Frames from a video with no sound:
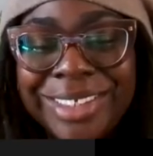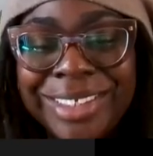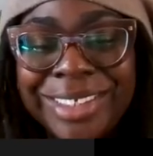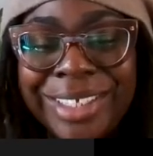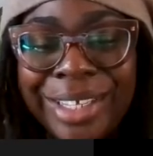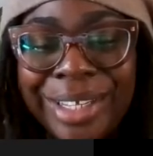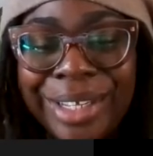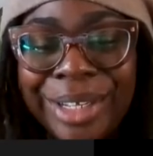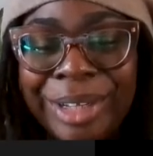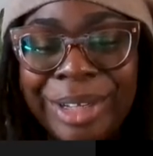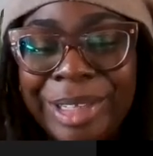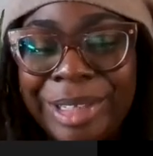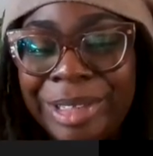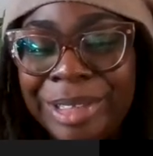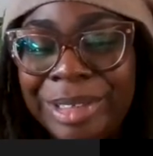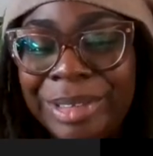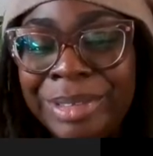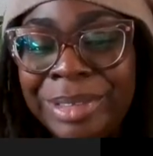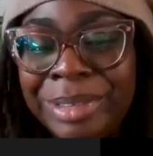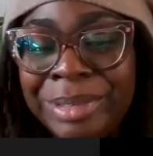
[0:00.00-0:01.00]
Yeah.
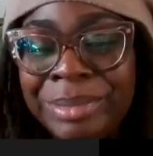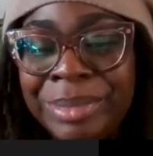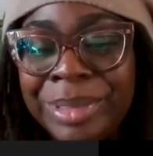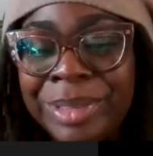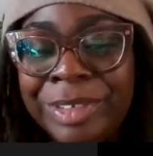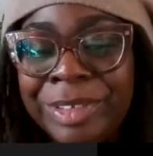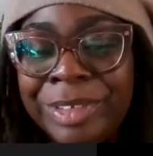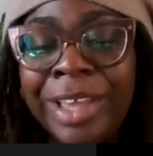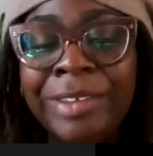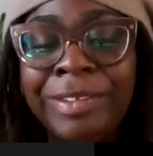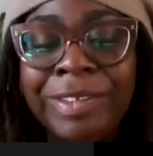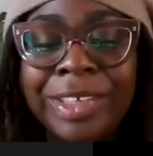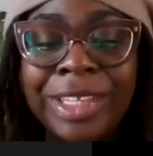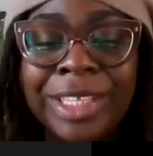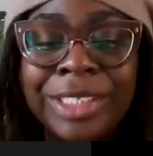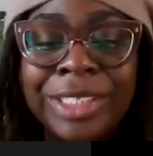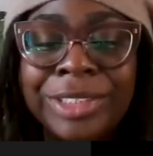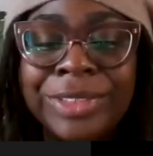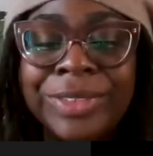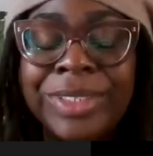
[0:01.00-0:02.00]
I feel
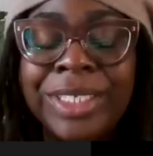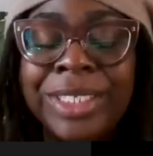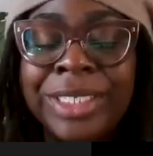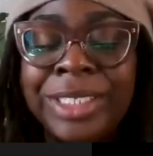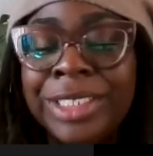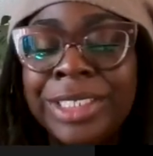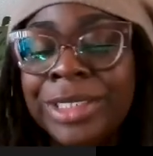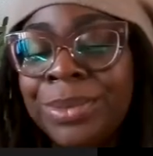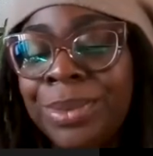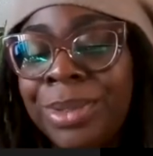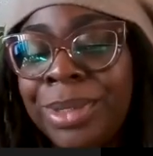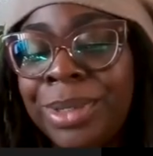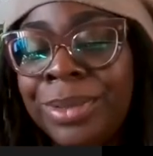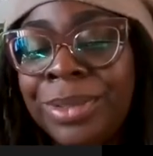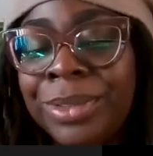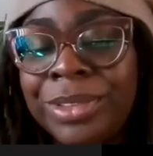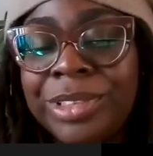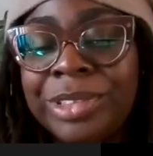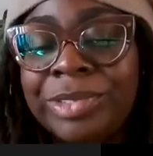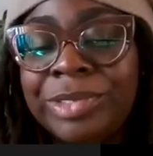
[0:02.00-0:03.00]
like zucchini is one of
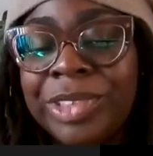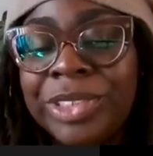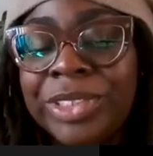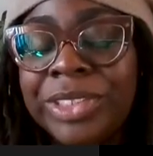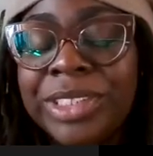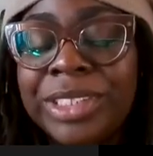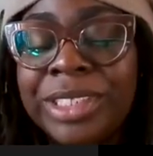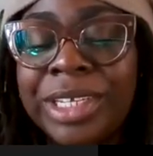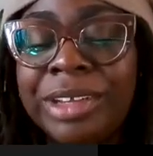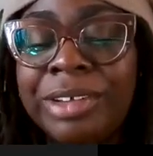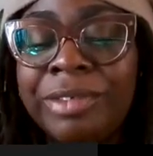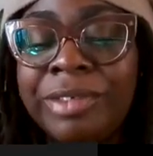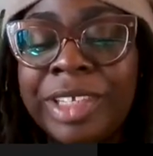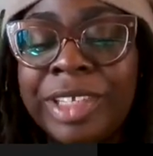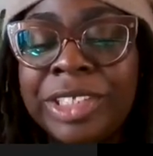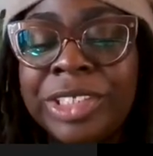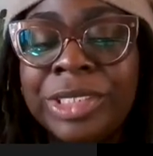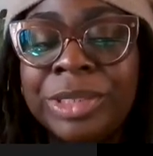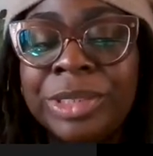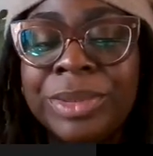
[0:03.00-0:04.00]
those versatile
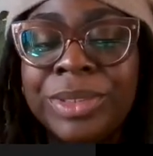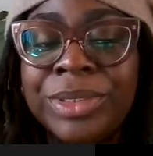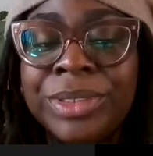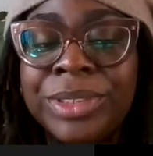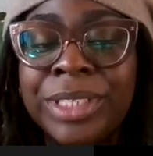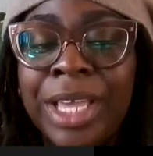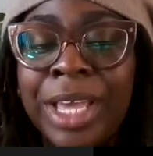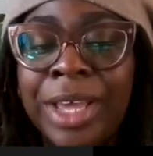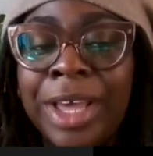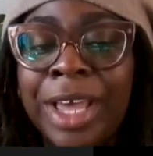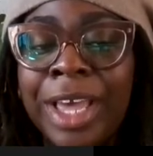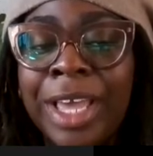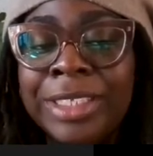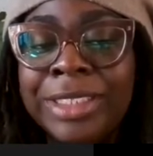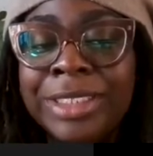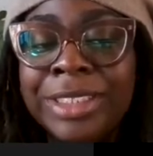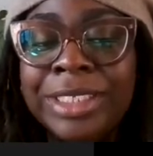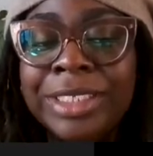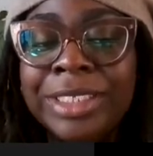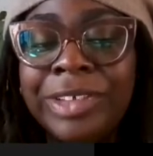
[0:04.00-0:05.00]
vegetables that I
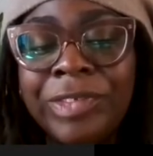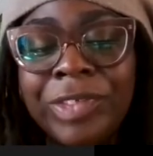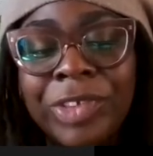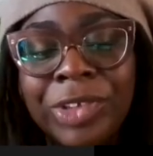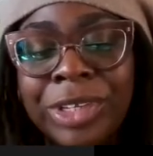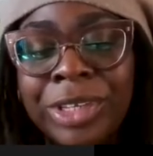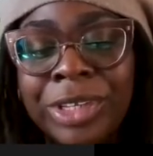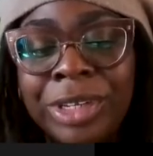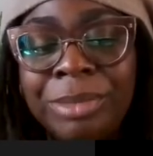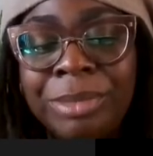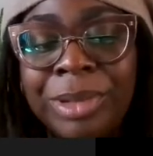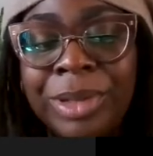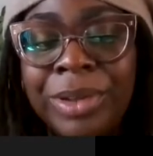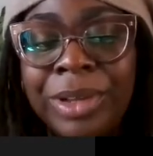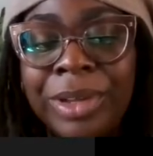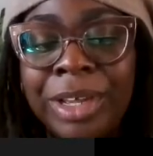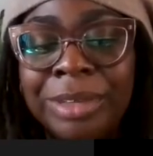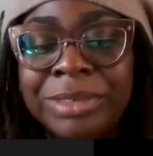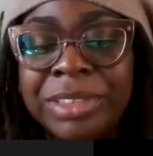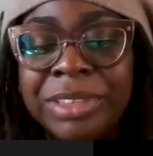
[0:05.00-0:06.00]
tend to forget about
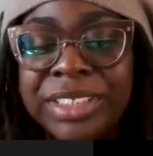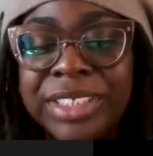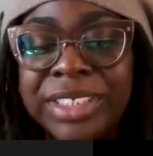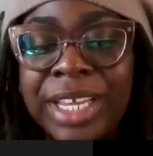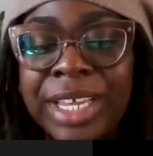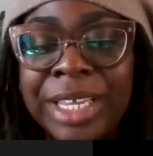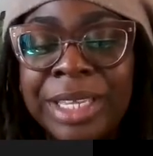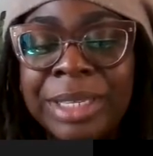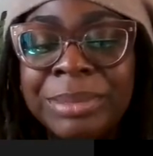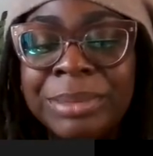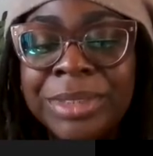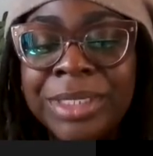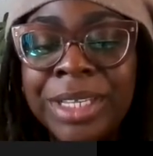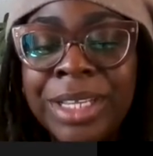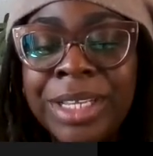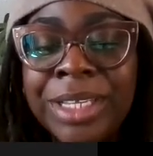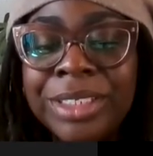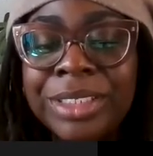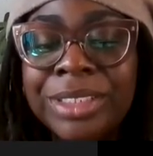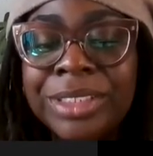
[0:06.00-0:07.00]
oftentimes.
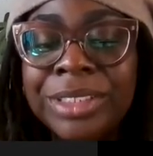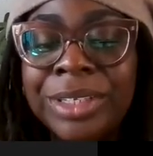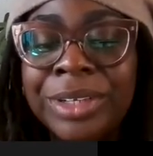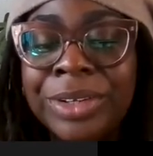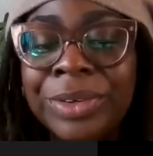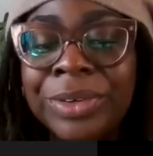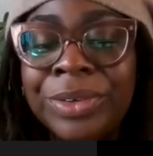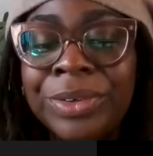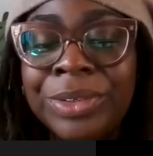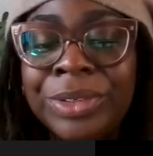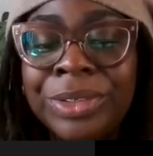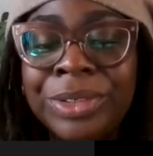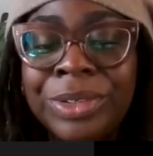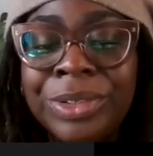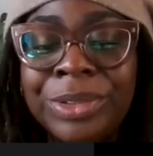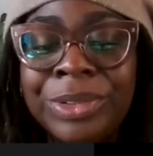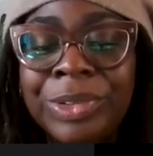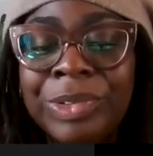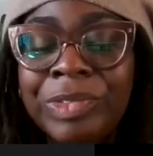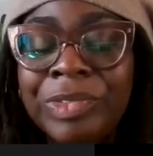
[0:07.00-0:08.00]
So,
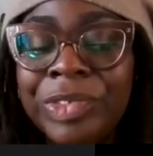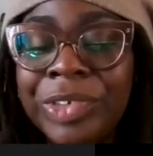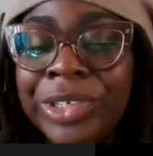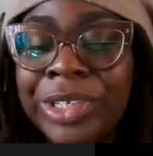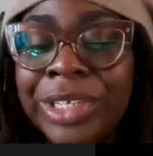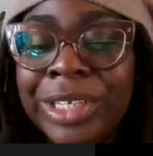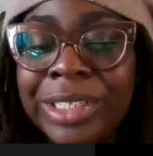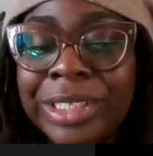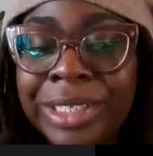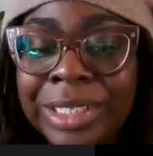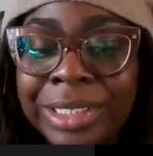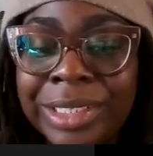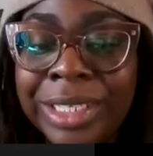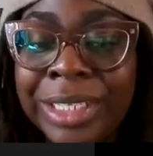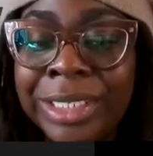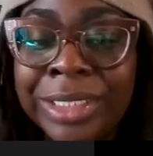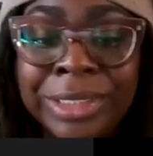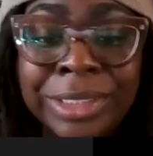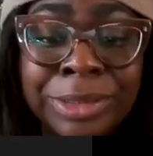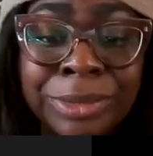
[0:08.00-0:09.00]
don't forget that that
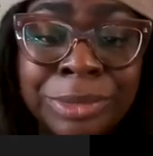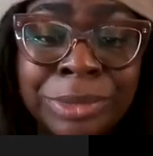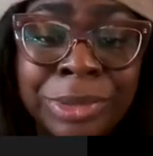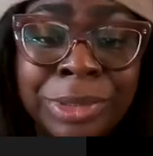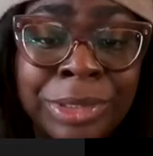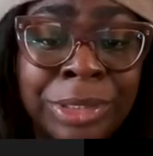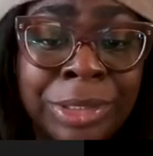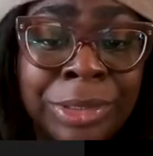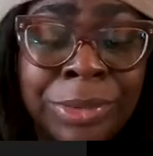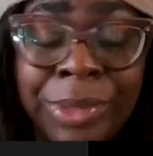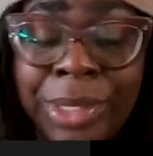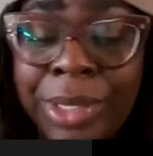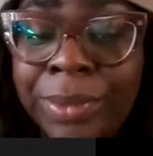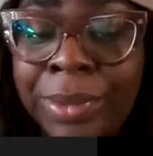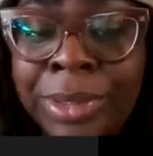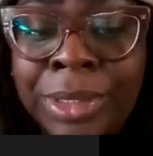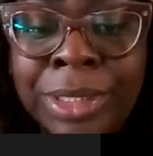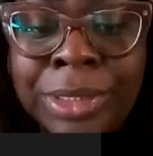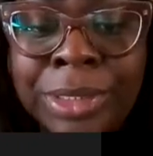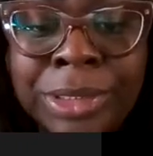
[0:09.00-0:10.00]
is a really great
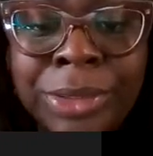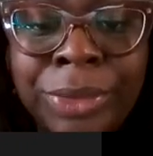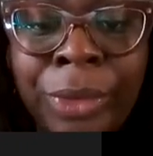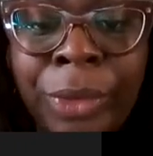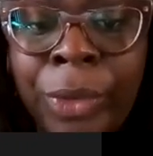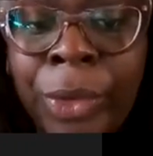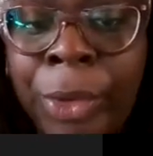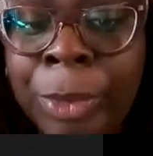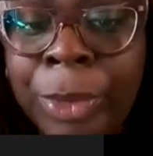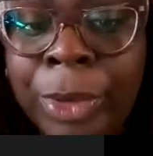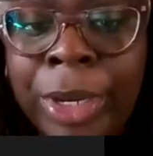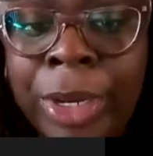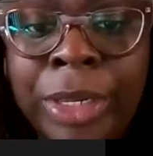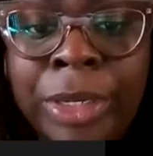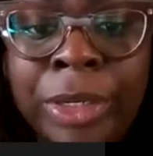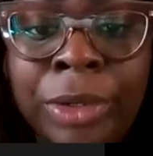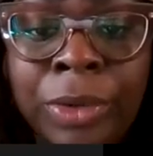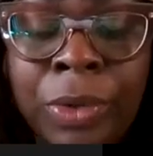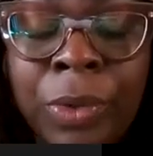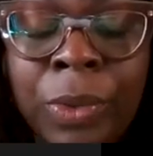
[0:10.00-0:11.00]
one to incorporate
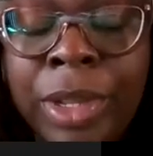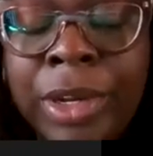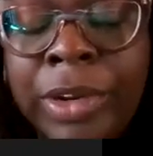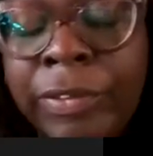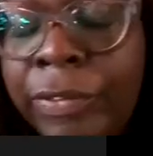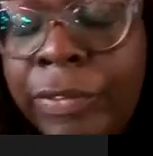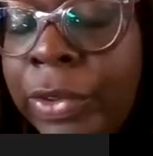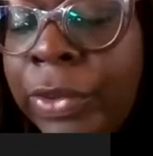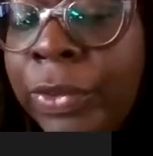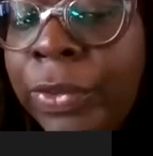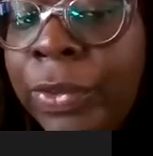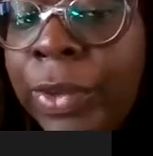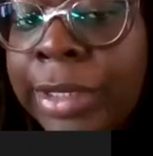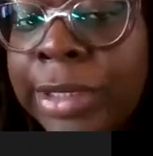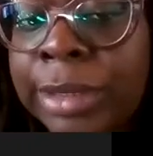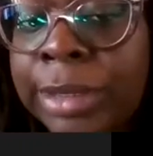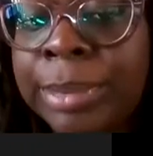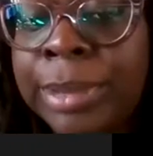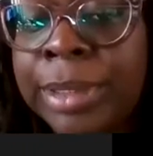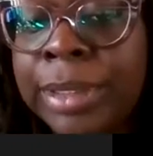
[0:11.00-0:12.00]
in quite a few
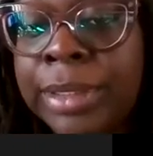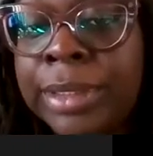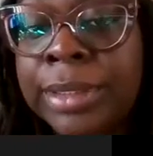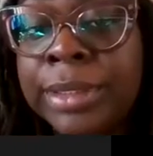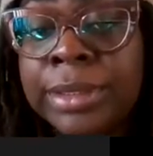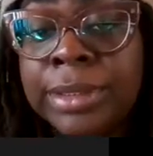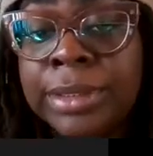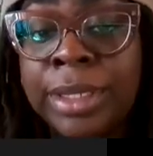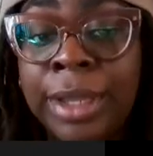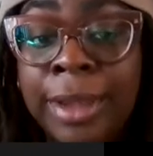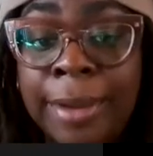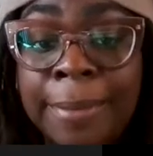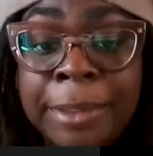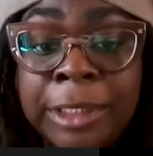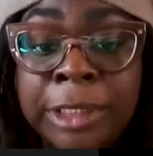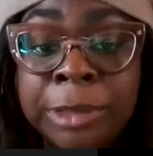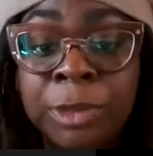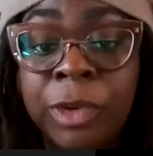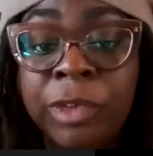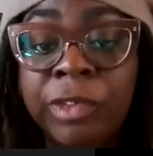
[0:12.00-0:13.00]
recipes.
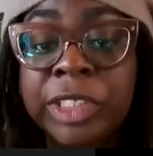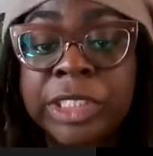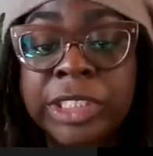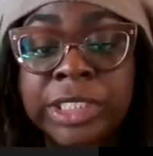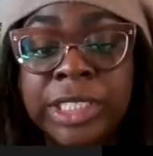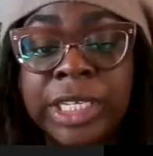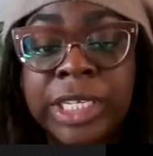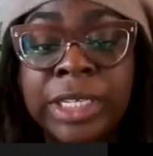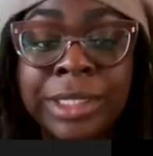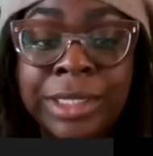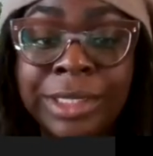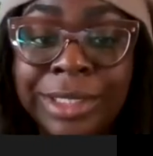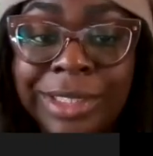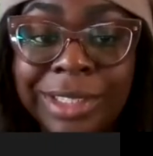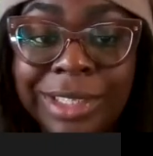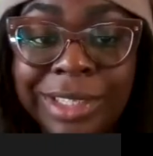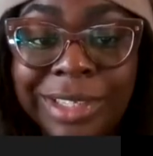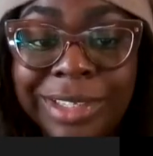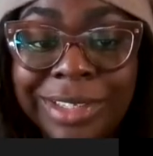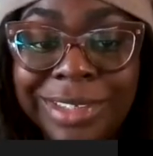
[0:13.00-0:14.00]
It's more versatile than you
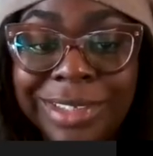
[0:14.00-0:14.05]
think.